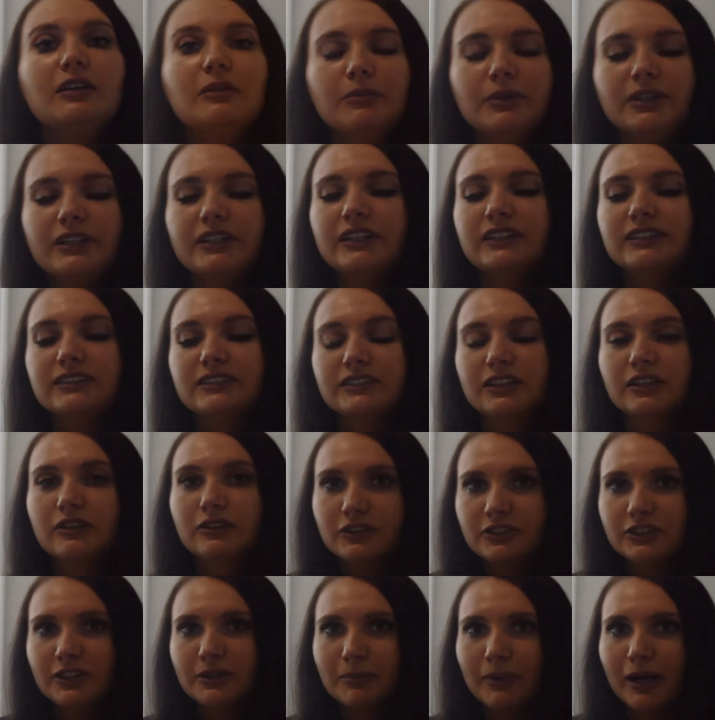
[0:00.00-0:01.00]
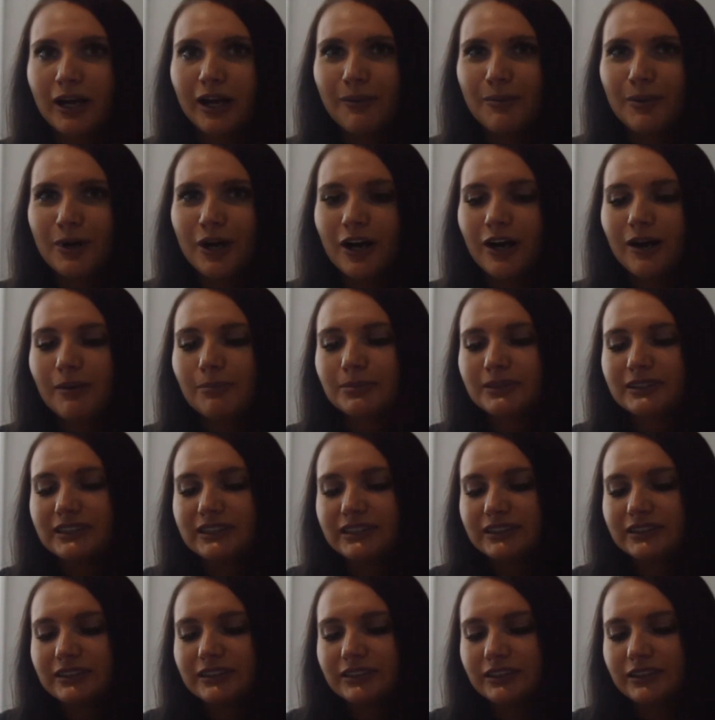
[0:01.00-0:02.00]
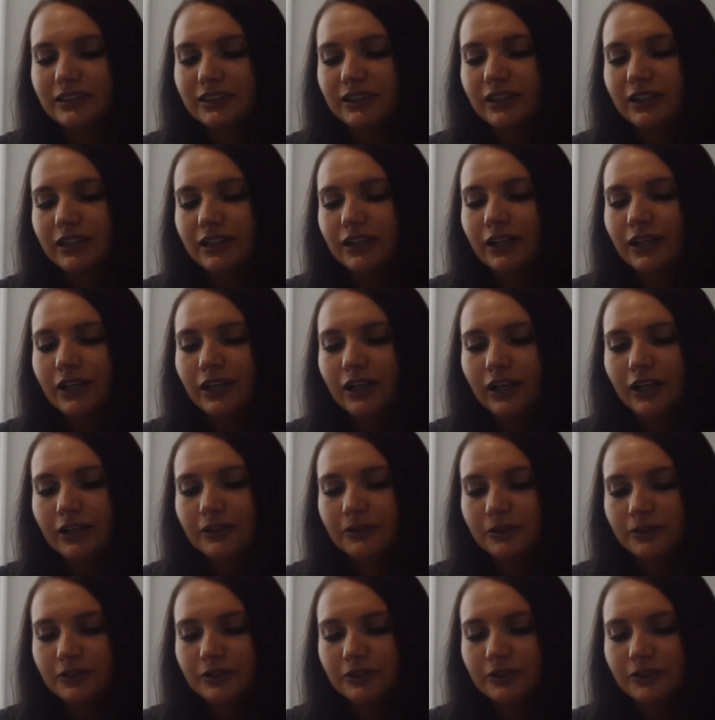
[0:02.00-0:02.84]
because those are my bops. And